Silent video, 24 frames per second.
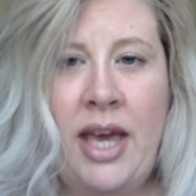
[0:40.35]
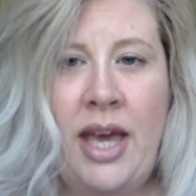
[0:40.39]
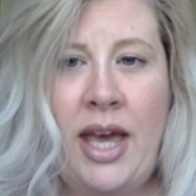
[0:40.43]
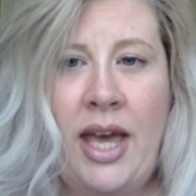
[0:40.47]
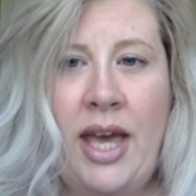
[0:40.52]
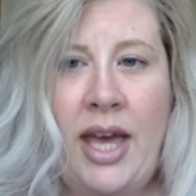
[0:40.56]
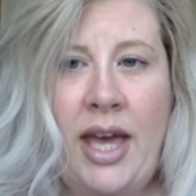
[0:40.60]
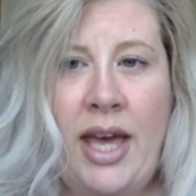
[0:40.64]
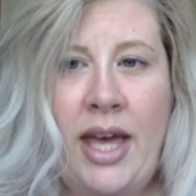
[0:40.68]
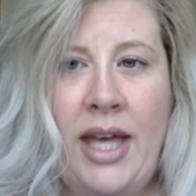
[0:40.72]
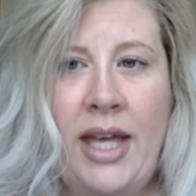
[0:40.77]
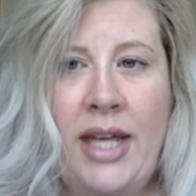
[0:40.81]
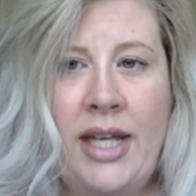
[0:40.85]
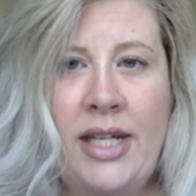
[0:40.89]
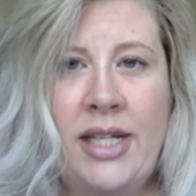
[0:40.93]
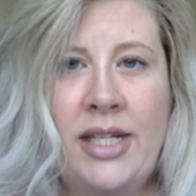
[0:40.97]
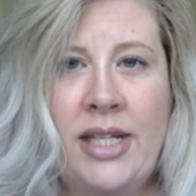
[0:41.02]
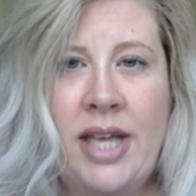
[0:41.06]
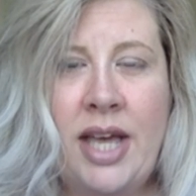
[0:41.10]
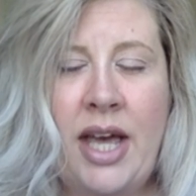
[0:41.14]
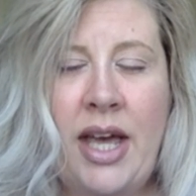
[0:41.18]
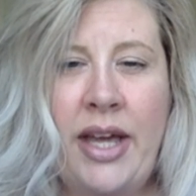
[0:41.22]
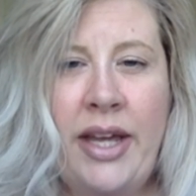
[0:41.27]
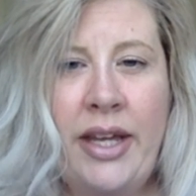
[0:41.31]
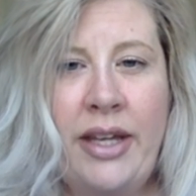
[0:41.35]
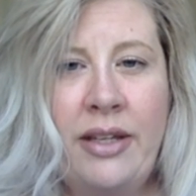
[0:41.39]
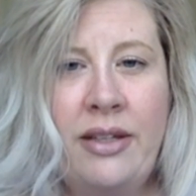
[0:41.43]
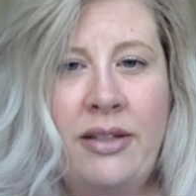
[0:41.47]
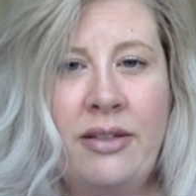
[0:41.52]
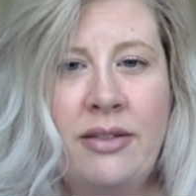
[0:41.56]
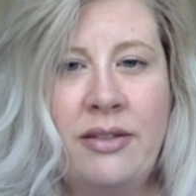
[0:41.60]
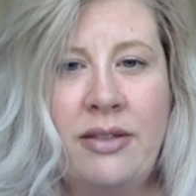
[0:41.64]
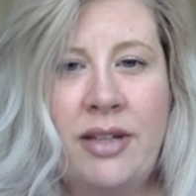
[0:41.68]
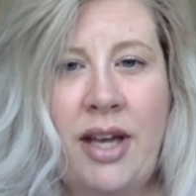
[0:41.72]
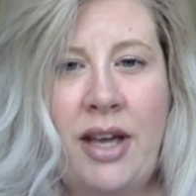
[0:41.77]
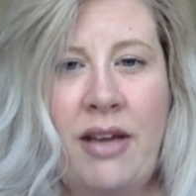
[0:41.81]
and I
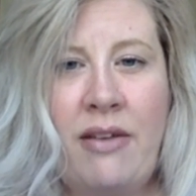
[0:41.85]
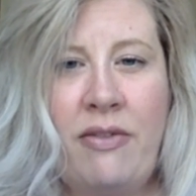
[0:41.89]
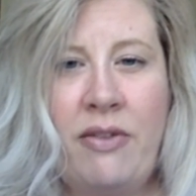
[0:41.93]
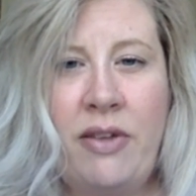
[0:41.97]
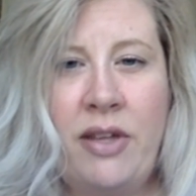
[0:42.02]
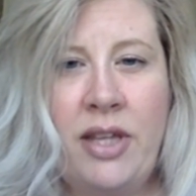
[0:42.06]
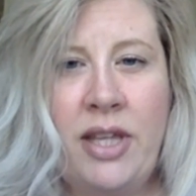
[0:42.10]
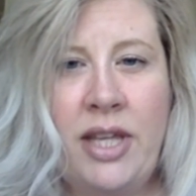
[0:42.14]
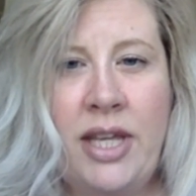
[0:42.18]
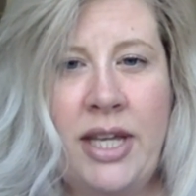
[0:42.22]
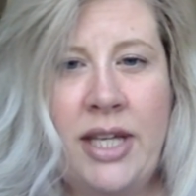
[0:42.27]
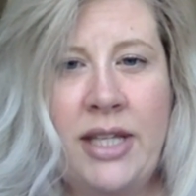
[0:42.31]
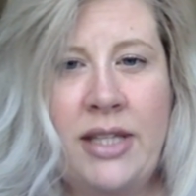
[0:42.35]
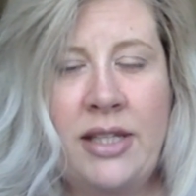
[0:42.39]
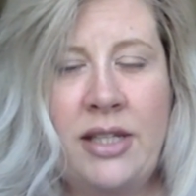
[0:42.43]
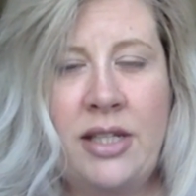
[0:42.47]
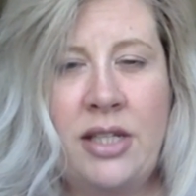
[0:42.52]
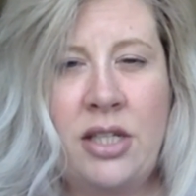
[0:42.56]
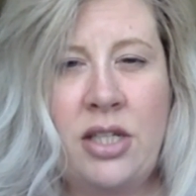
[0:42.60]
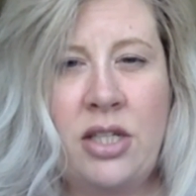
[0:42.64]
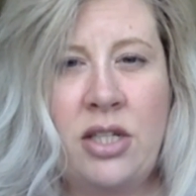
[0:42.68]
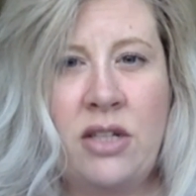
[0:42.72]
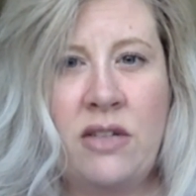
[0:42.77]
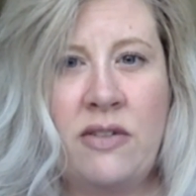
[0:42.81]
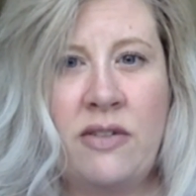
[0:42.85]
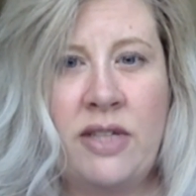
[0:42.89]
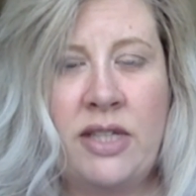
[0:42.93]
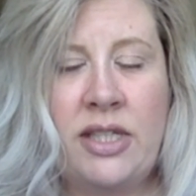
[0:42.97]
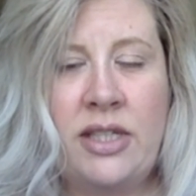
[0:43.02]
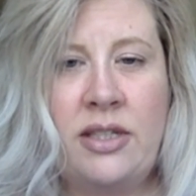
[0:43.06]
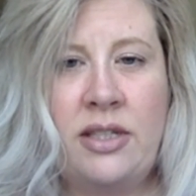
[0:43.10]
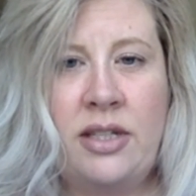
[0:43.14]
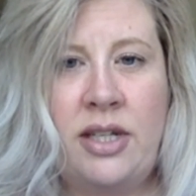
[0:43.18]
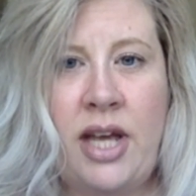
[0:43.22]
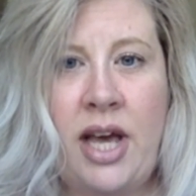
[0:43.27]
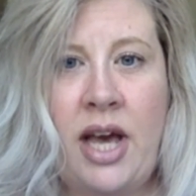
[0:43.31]
feel like it's a disservice
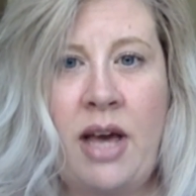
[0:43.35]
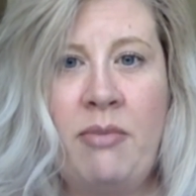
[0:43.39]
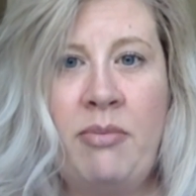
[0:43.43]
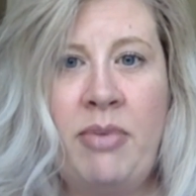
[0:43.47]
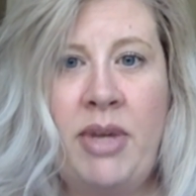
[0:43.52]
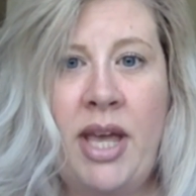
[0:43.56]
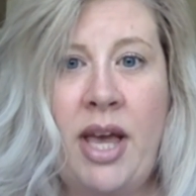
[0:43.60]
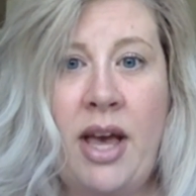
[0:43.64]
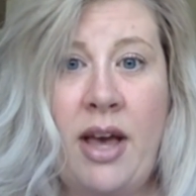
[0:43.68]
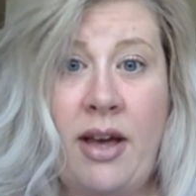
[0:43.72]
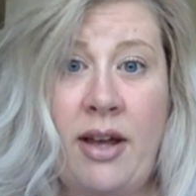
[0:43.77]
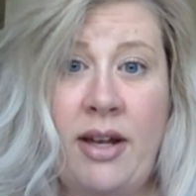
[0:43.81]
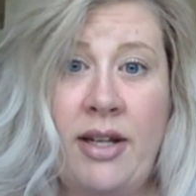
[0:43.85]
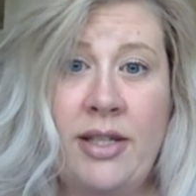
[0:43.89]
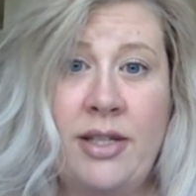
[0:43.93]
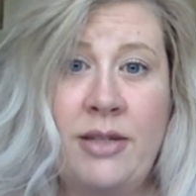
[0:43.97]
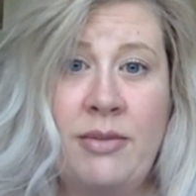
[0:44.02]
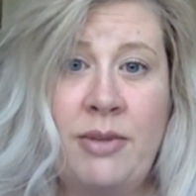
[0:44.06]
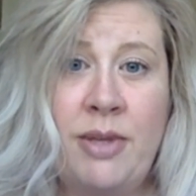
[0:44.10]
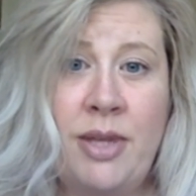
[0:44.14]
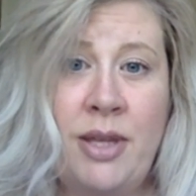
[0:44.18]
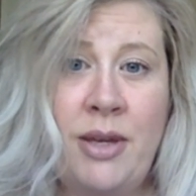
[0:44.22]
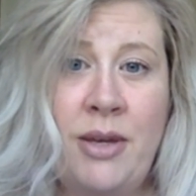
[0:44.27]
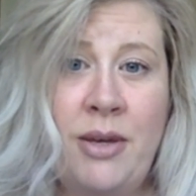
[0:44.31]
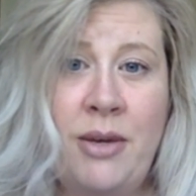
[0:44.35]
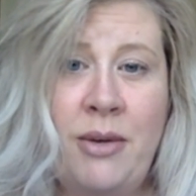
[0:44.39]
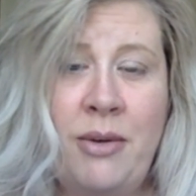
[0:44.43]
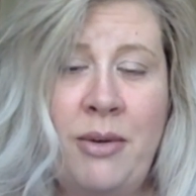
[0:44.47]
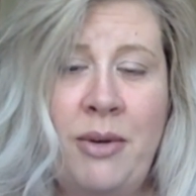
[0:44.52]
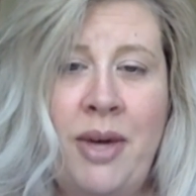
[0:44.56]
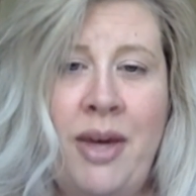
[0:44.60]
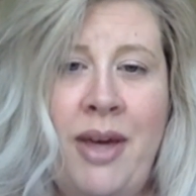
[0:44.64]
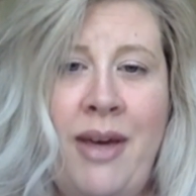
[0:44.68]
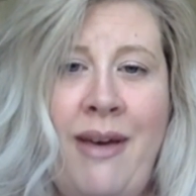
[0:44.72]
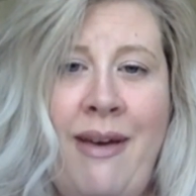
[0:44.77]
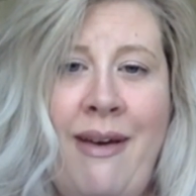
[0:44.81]
to not be honest with
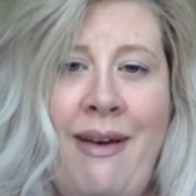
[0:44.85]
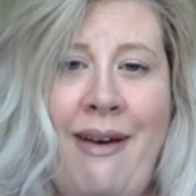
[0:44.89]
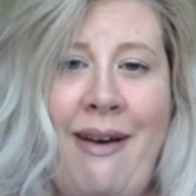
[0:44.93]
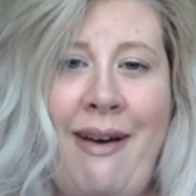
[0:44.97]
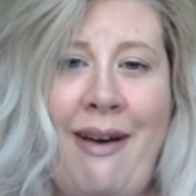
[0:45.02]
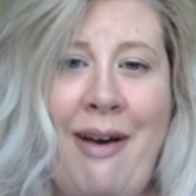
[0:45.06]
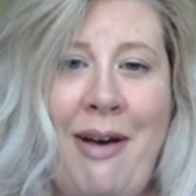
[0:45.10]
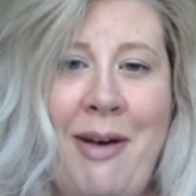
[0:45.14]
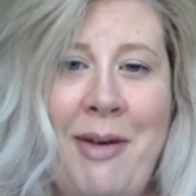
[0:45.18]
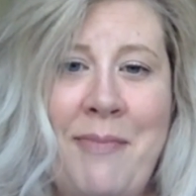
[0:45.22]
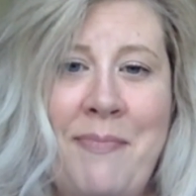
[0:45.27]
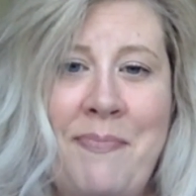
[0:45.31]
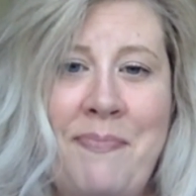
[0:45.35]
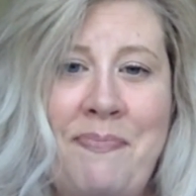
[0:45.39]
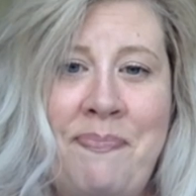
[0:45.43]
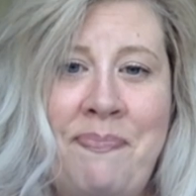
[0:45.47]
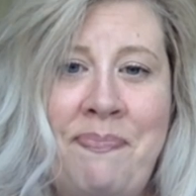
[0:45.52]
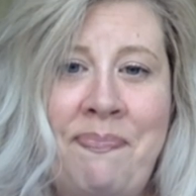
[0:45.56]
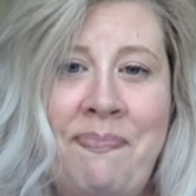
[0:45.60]
you. And